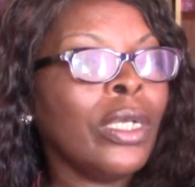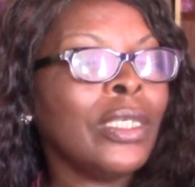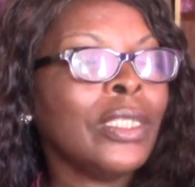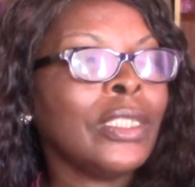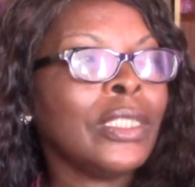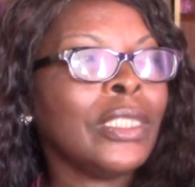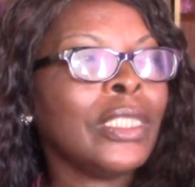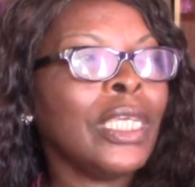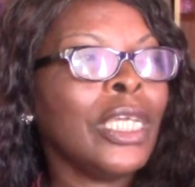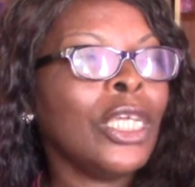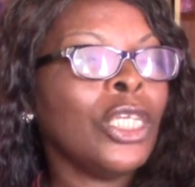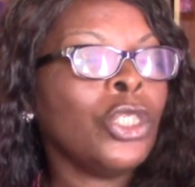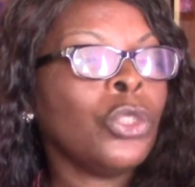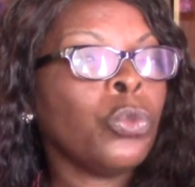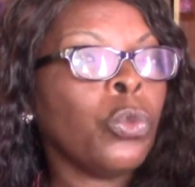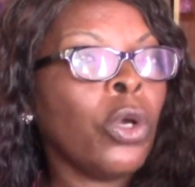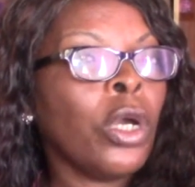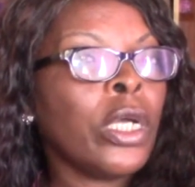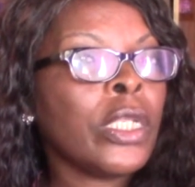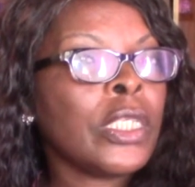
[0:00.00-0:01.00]
stage
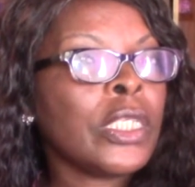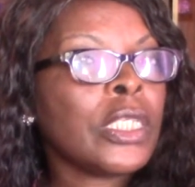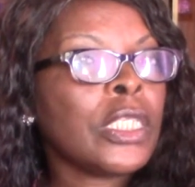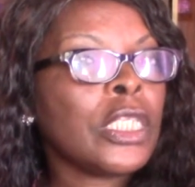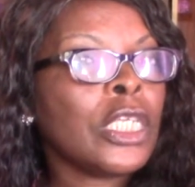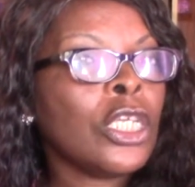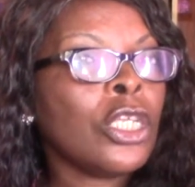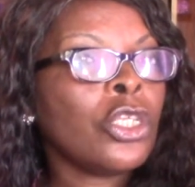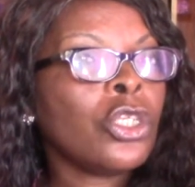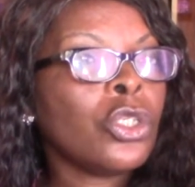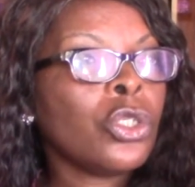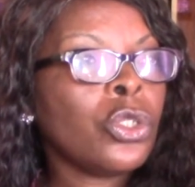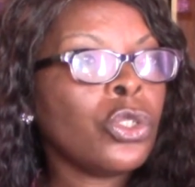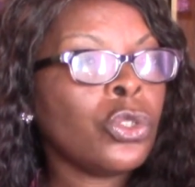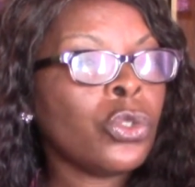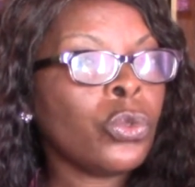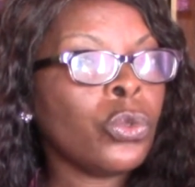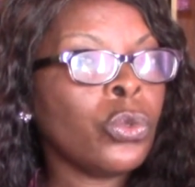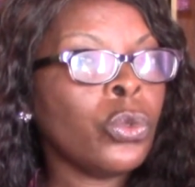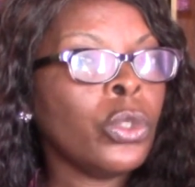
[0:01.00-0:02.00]
1, stage
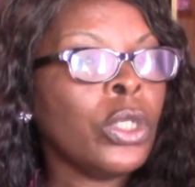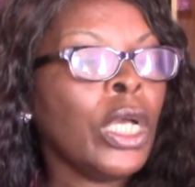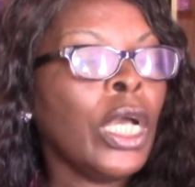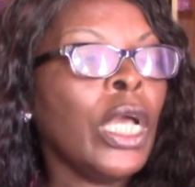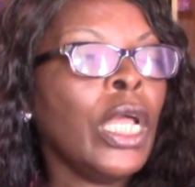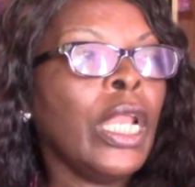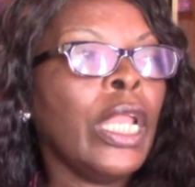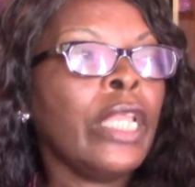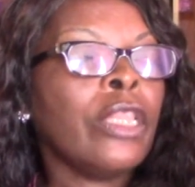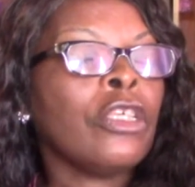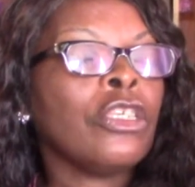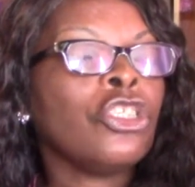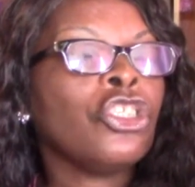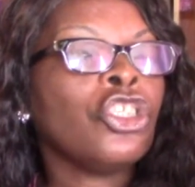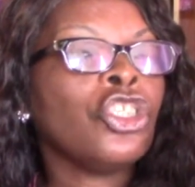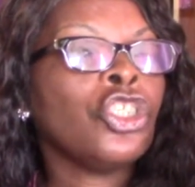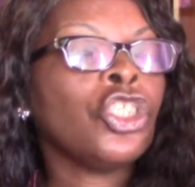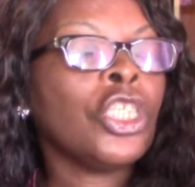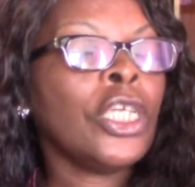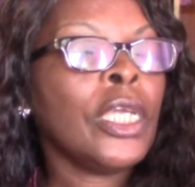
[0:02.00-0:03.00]
2, let us
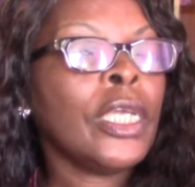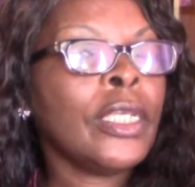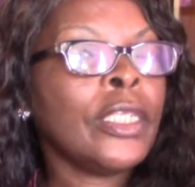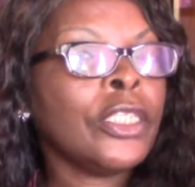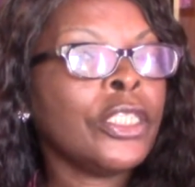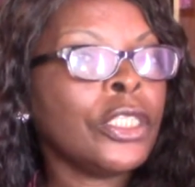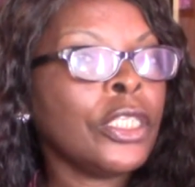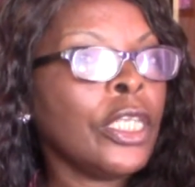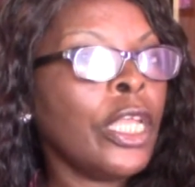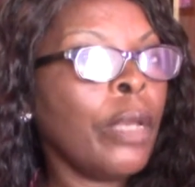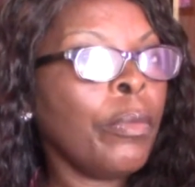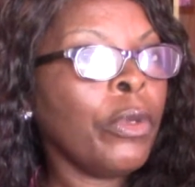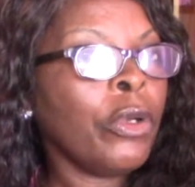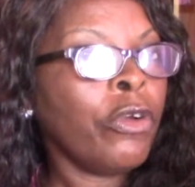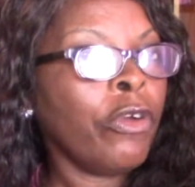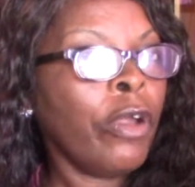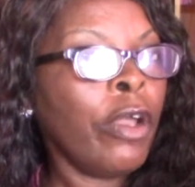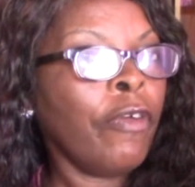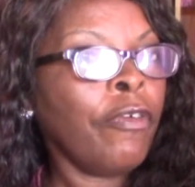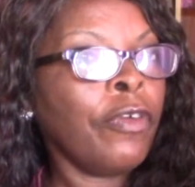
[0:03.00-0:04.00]
change the
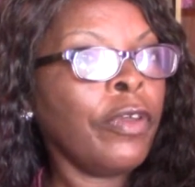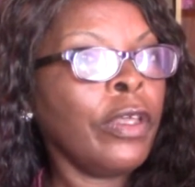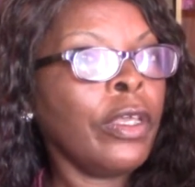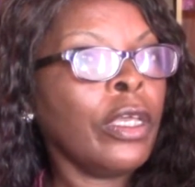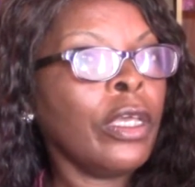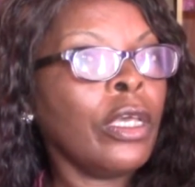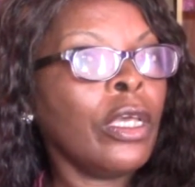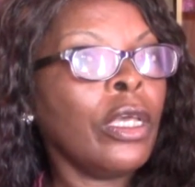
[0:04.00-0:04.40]
demographic.